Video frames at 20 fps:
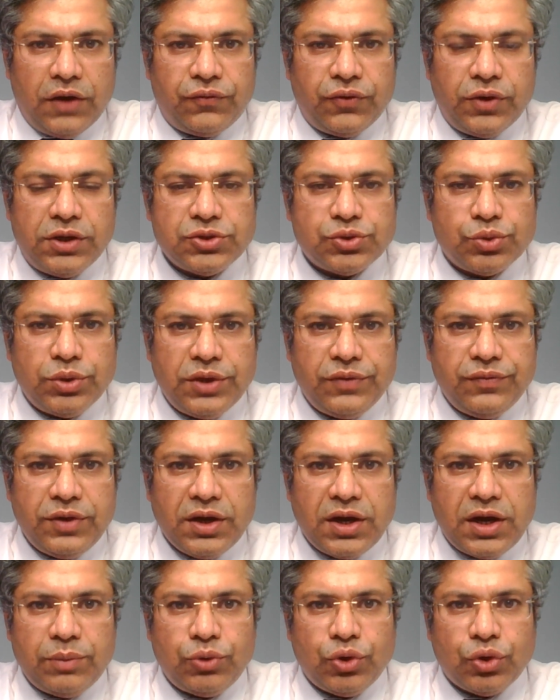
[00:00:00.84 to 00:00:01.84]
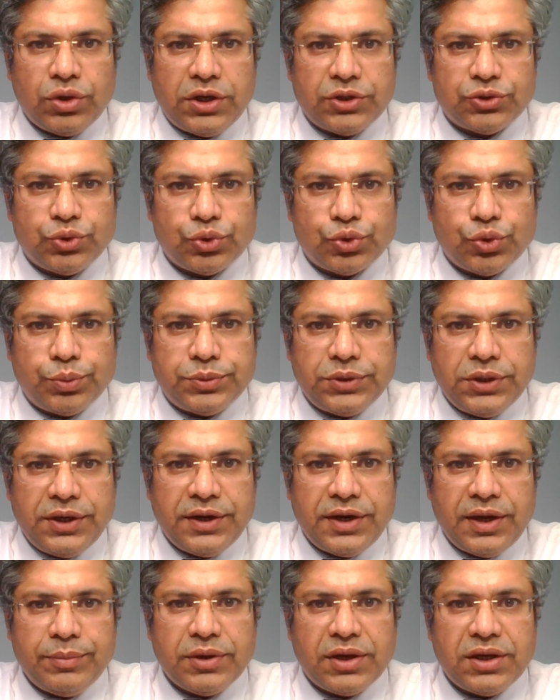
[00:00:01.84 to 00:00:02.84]
Hi friends, good evening. I'm Dr. Ashutosh Gupta
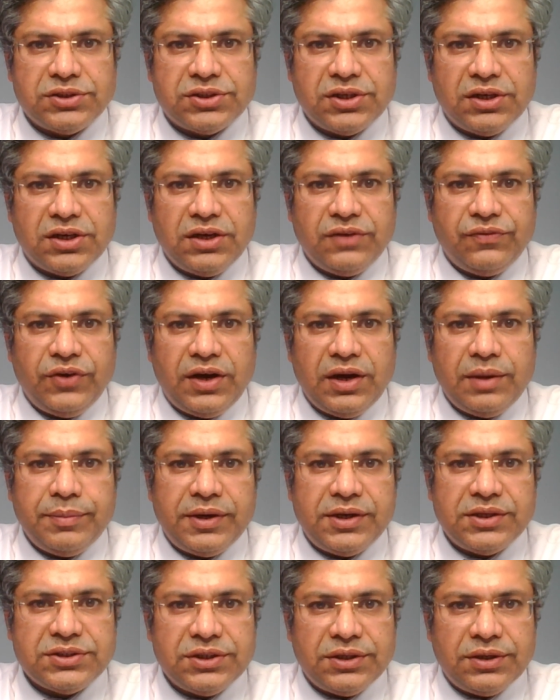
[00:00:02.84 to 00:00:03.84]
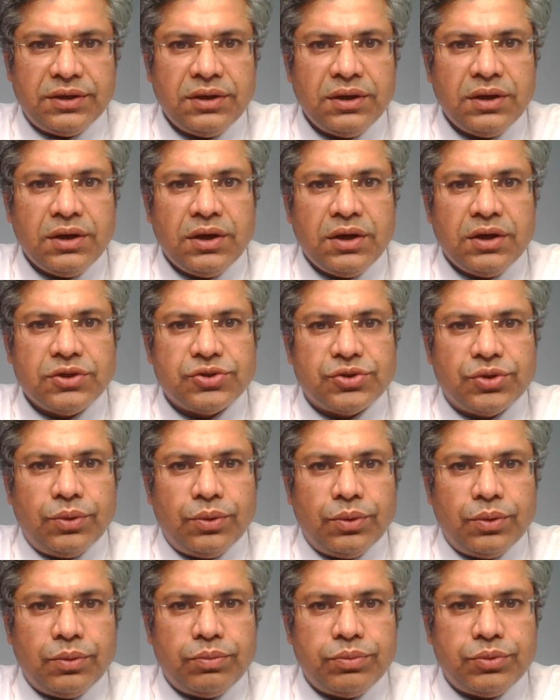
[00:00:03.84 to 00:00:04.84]
and I'm a consultant fetal medicine.
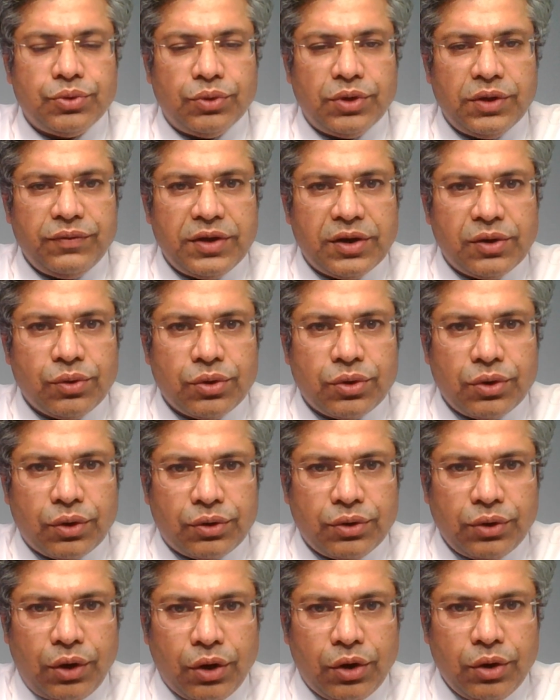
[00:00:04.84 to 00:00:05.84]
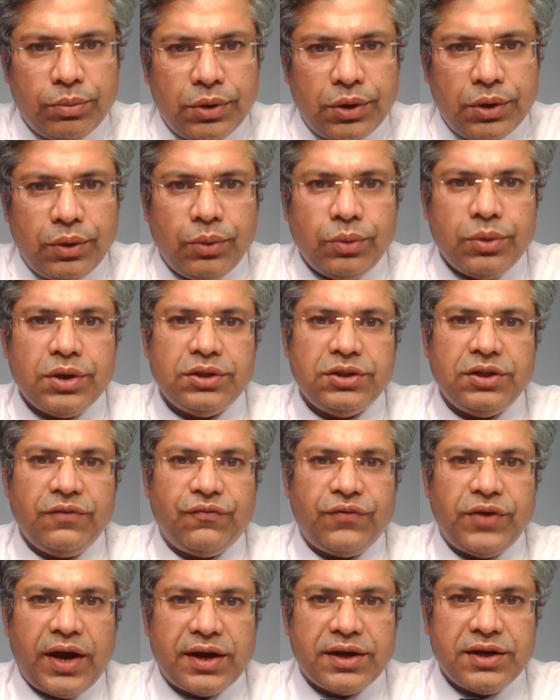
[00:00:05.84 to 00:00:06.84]
So today we are going to talk about the
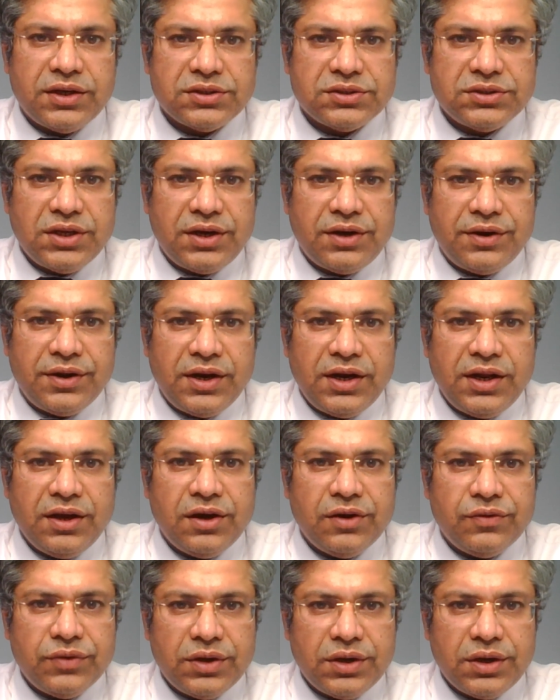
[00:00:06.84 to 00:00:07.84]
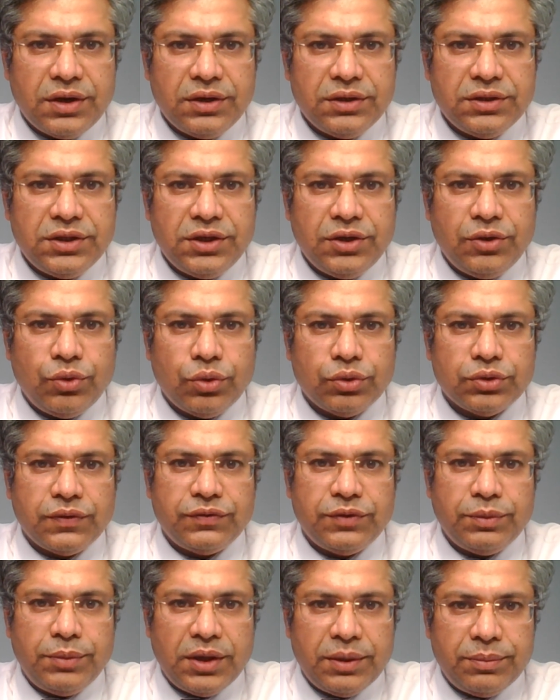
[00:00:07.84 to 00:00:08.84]
factors that really govern the growth
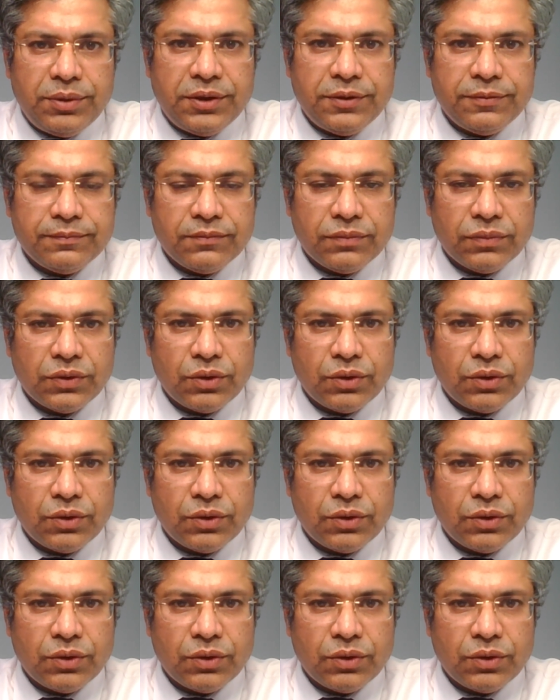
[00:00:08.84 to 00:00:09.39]
of the baby.